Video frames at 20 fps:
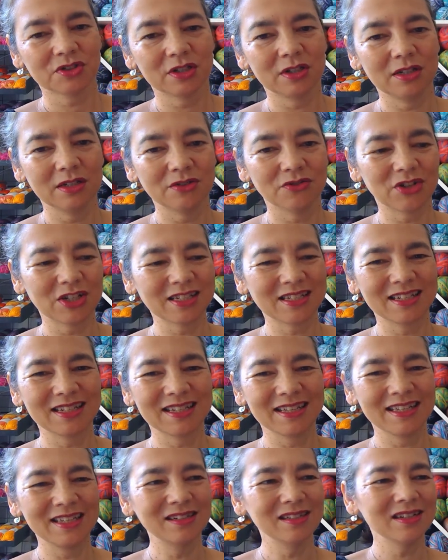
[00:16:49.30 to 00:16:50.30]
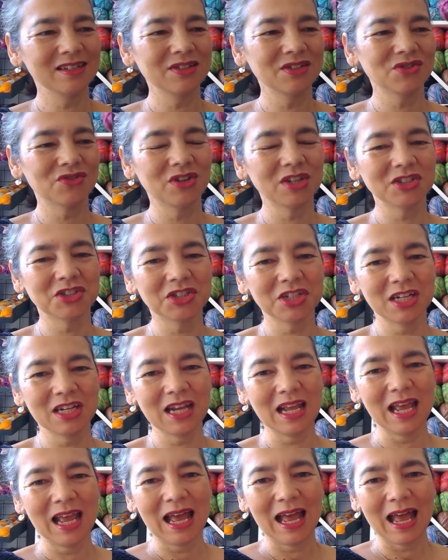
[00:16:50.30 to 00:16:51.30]
interesting heel
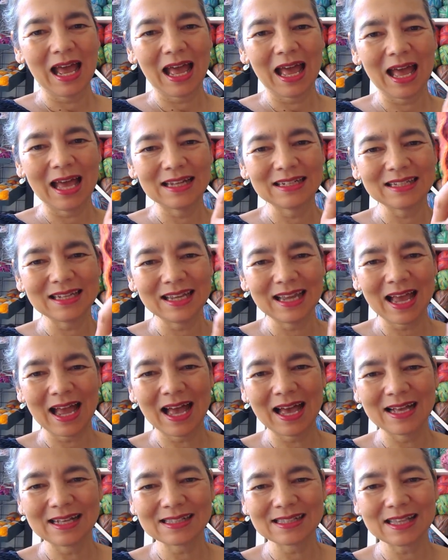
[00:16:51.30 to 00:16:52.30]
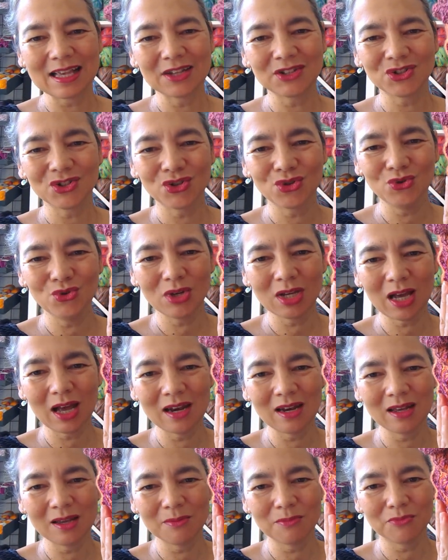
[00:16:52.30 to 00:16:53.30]
construction. And it has a
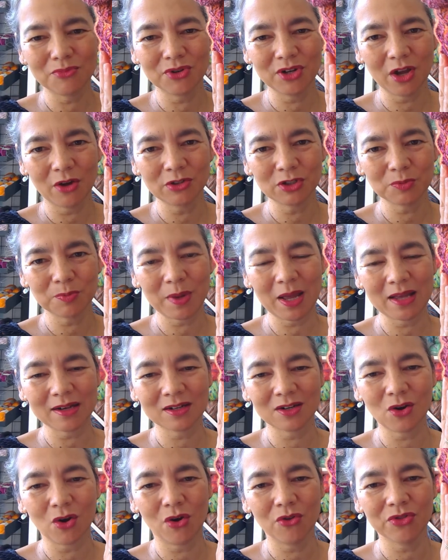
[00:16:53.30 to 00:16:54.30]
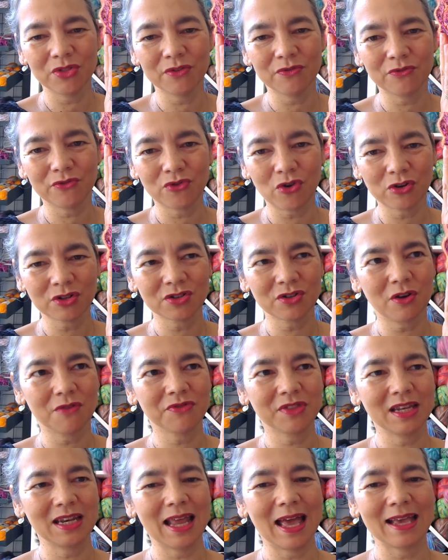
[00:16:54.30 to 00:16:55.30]
two-color brioche pattern on the front of
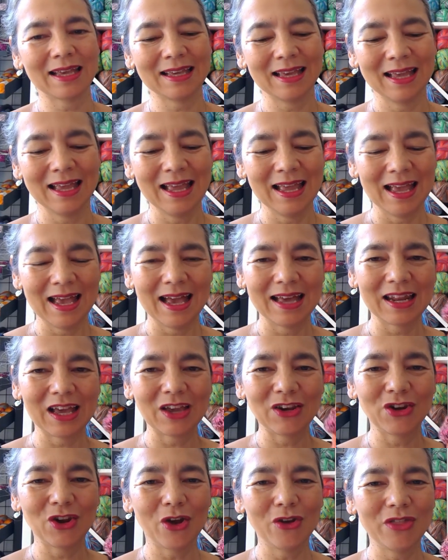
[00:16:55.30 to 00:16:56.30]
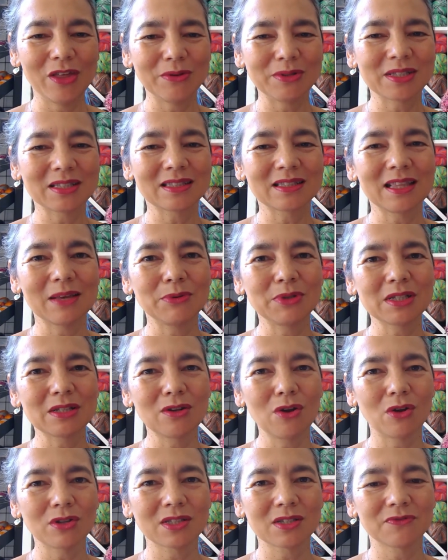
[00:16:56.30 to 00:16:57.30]
the leg. And I know there was
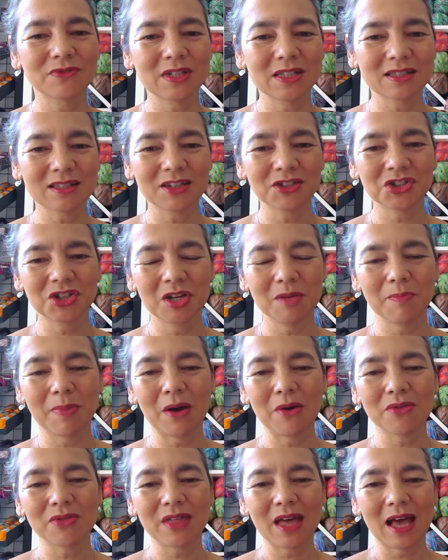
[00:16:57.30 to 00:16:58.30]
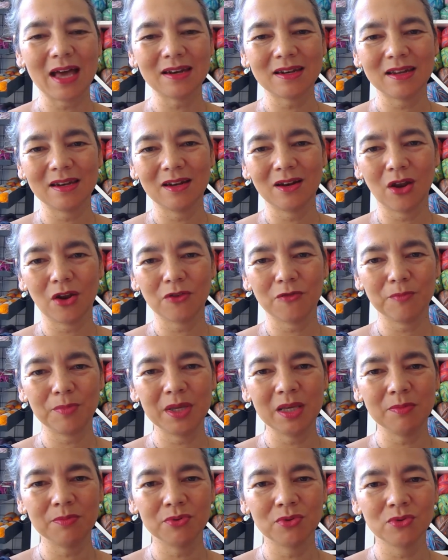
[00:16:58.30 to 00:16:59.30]
lots of discussion about that, and a lot of
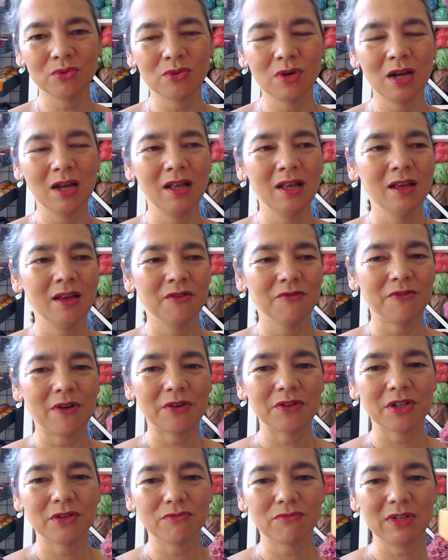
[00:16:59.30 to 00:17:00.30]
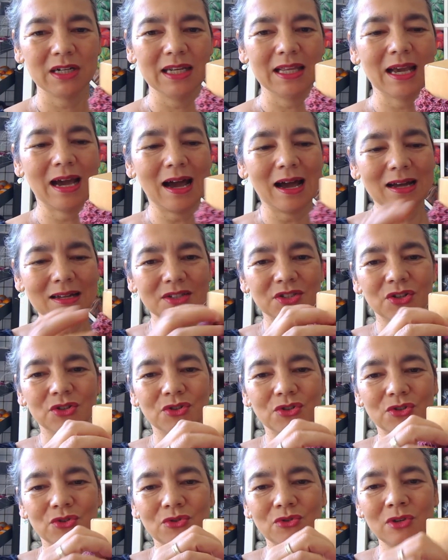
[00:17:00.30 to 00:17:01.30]
people found it really hard to
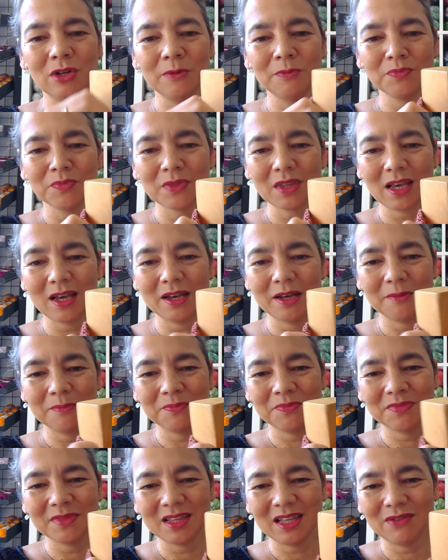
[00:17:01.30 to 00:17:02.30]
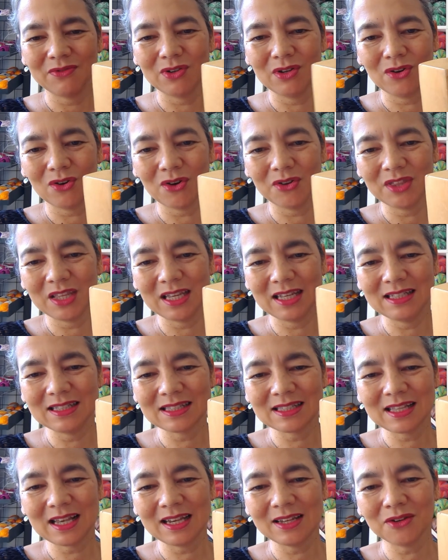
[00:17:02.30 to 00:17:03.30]
do. If you look on the
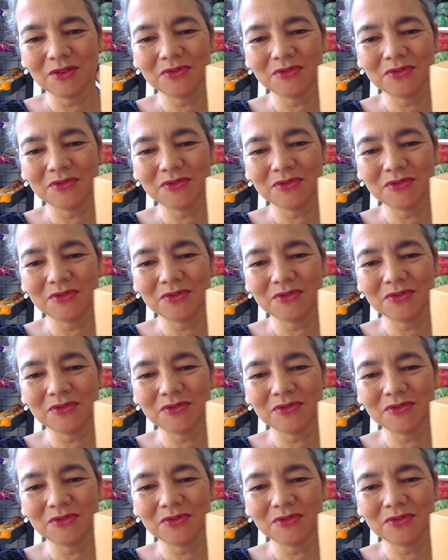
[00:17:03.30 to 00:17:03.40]
inside